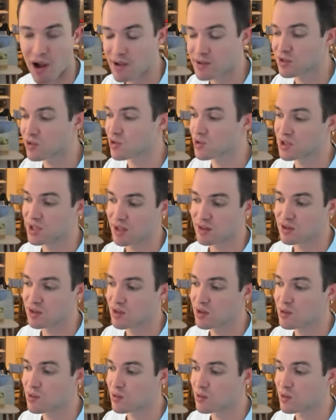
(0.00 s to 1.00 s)
Monster
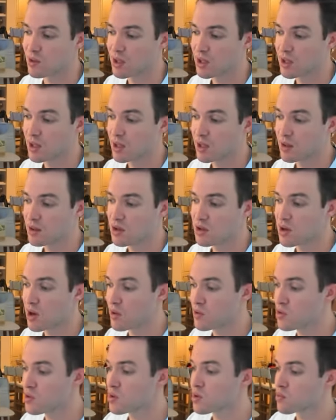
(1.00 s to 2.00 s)
sets too. You know,
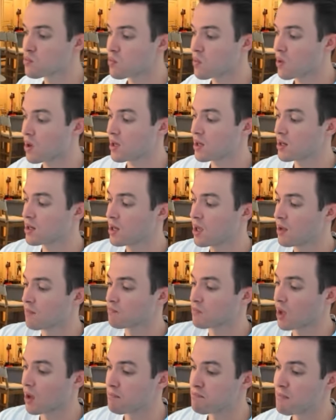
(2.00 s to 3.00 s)
you could run
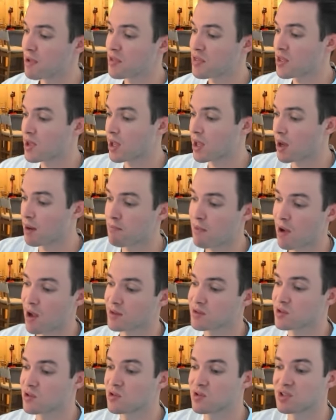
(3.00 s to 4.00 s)
a mythic, a
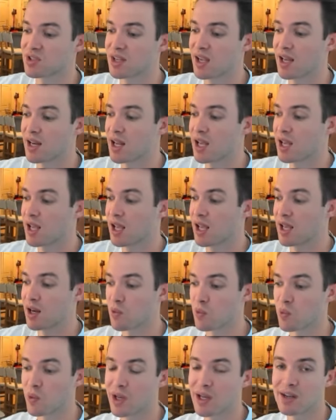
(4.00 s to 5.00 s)
monster set, an
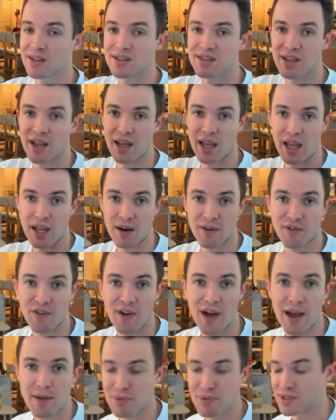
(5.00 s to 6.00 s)
arena set, and a
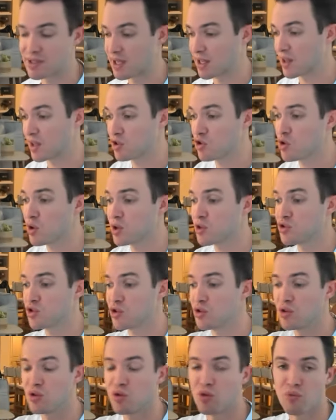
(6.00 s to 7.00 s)
5-piece set. Like, you could
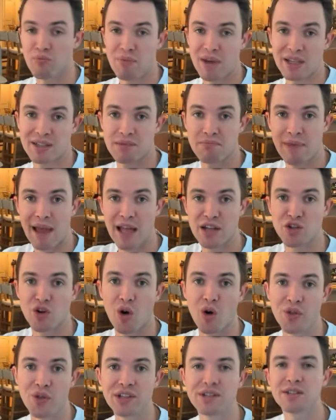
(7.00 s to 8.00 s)
do mix and match
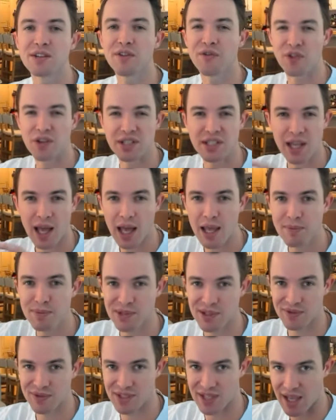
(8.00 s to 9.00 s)
all these different
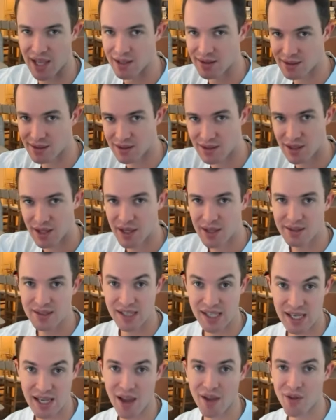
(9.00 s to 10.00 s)
types of sets
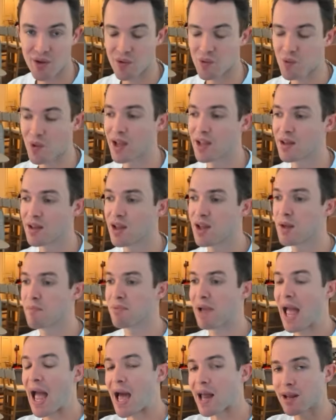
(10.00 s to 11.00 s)
together, right?
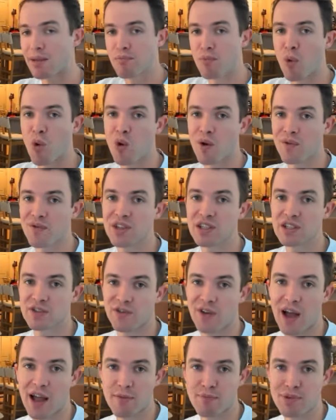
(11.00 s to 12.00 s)
But adding more of these
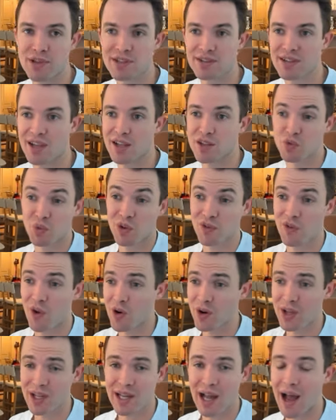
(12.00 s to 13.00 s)
5-piece sets, we've
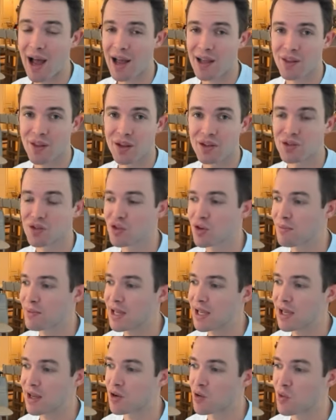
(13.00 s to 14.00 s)
already got like so
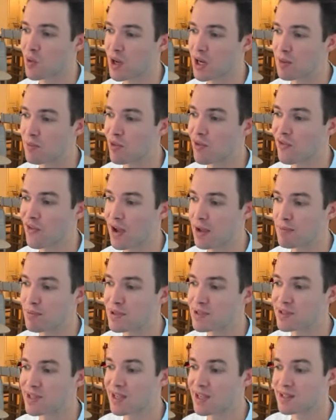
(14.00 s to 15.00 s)
many incredible
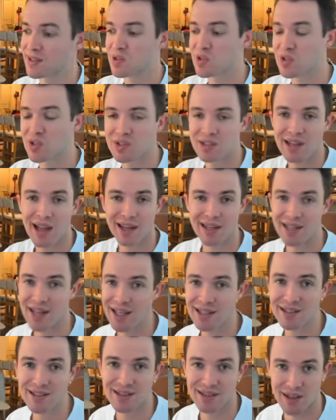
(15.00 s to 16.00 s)
5-piece sets. It's just not
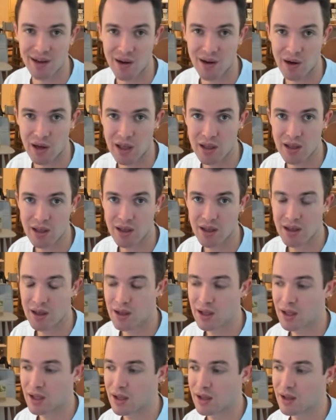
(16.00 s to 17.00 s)
necessary.
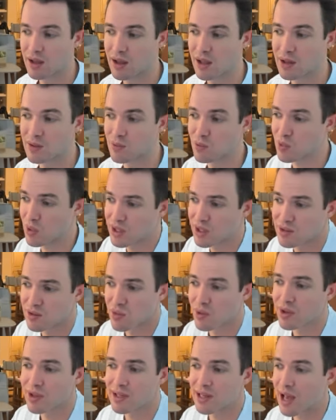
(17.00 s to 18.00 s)
It's
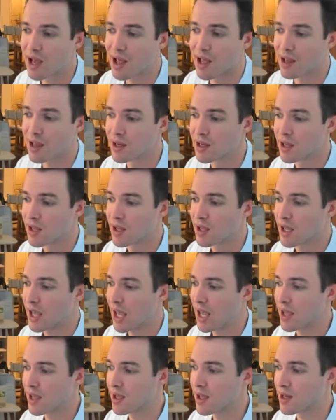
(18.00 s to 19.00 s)
really not.
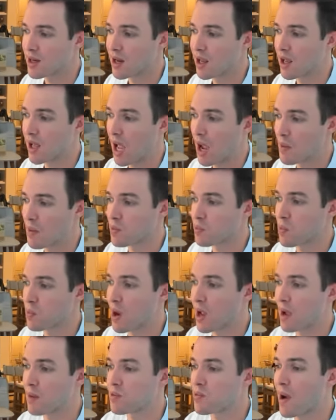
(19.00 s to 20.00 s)
And
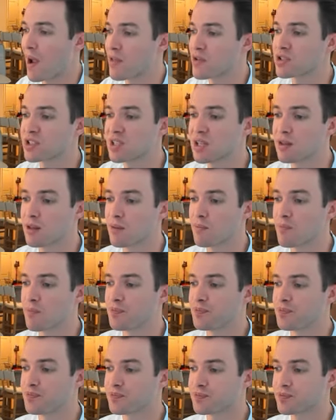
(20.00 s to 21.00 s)
I'd rather see
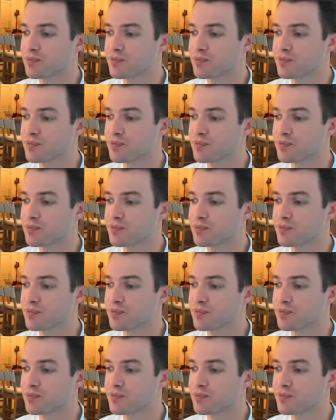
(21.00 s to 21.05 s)
them